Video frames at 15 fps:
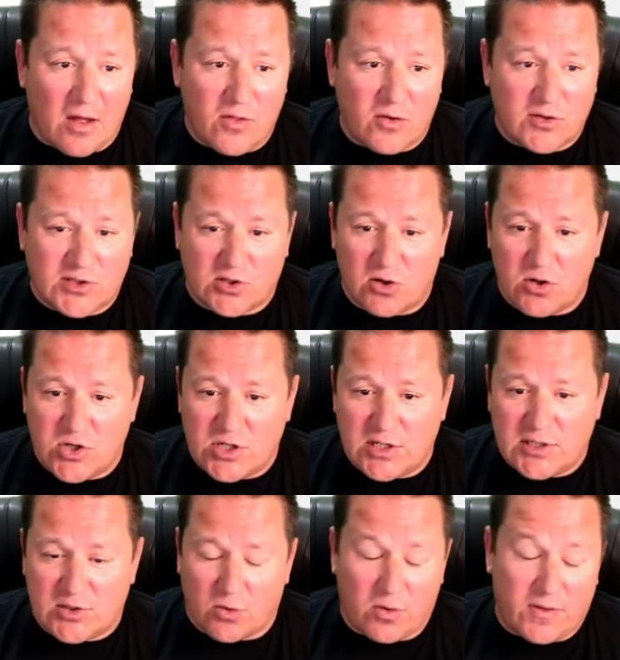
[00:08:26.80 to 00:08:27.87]
other
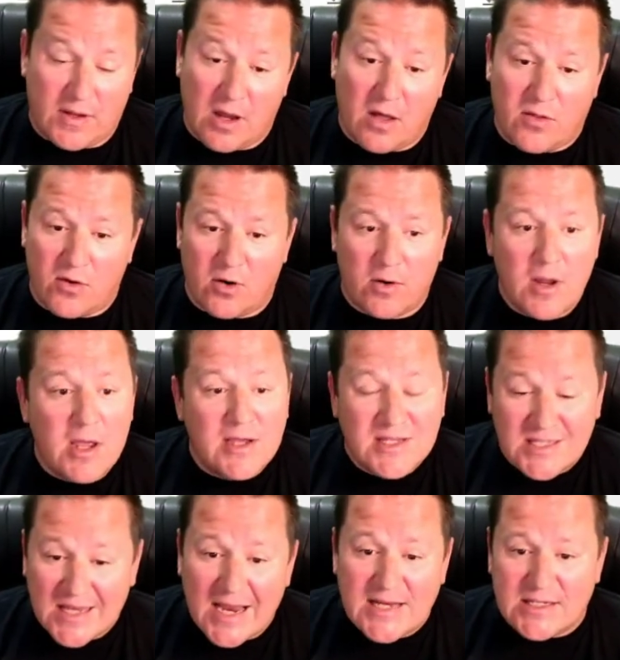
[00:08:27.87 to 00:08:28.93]
searches or the other
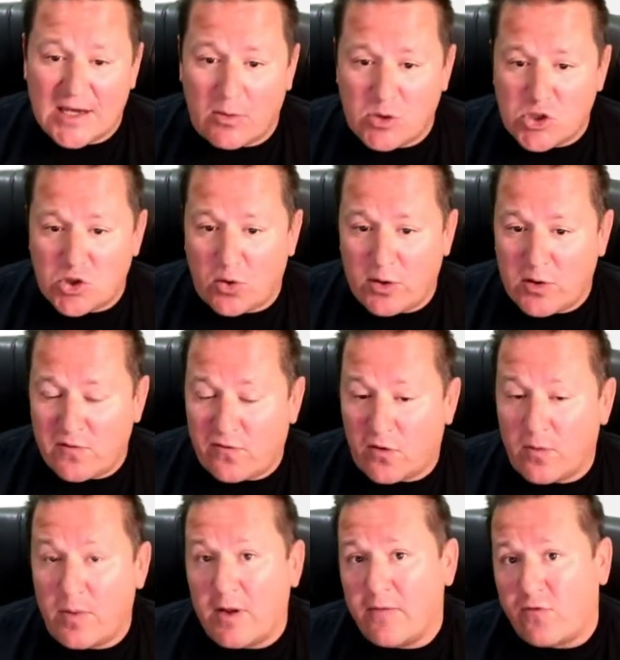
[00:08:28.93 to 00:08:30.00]
sites I was showing you
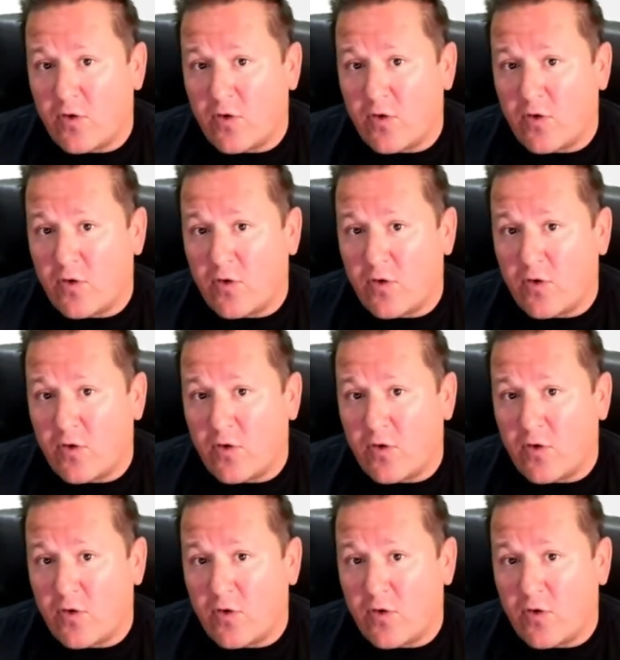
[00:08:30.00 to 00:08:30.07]
for